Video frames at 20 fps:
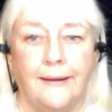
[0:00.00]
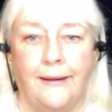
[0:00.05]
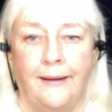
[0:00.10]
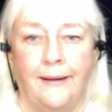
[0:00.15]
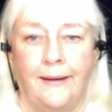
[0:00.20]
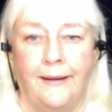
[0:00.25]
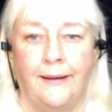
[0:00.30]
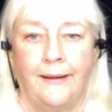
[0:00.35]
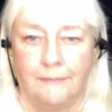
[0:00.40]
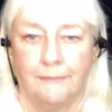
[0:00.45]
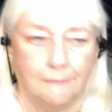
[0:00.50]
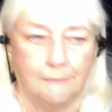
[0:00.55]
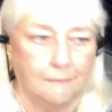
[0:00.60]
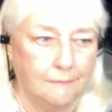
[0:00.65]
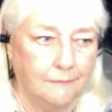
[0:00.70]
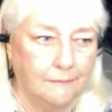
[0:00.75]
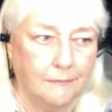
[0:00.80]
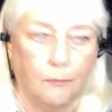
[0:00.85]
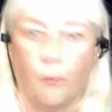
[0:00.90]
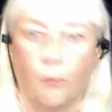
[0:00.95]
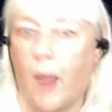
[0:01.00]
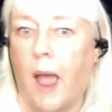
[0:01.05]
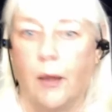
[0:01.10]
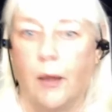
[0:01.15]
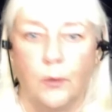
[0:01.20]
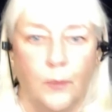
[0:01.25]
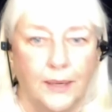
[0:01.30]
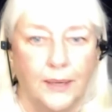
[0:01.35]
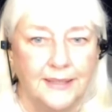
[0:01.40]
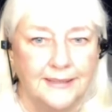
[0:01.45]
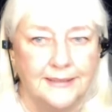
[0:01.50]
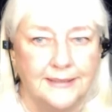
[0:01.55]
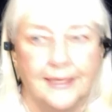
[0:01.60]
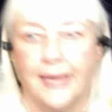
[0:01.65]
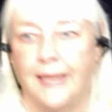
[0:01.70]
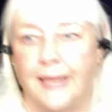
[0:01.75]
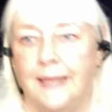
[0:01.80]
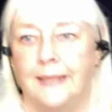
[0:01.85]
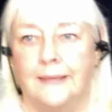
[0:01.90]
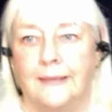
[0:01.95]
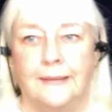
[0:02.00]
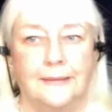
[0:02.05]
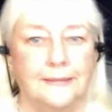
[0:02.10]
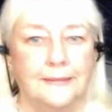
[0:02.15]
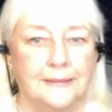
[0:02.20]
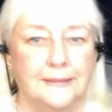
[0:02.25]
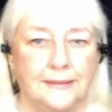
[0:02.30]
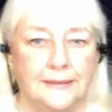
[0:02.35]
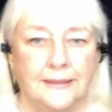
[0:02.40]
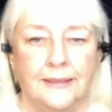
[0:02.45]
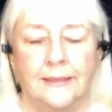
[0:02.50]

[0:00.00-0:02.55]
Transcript: and how do I say this?